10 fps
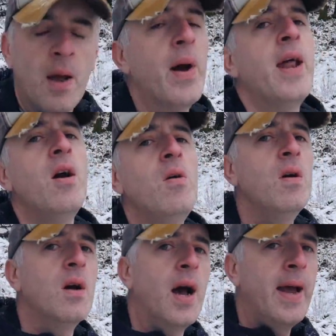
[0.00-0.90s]
Now I
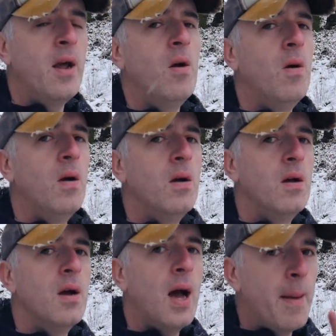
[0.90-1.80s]
know,
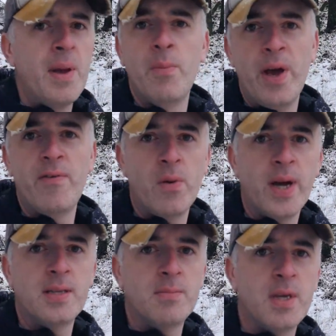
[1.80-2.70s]
I've been away for
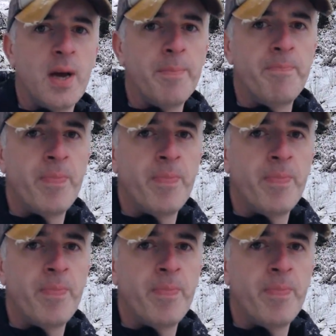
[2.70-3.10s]
quite some time.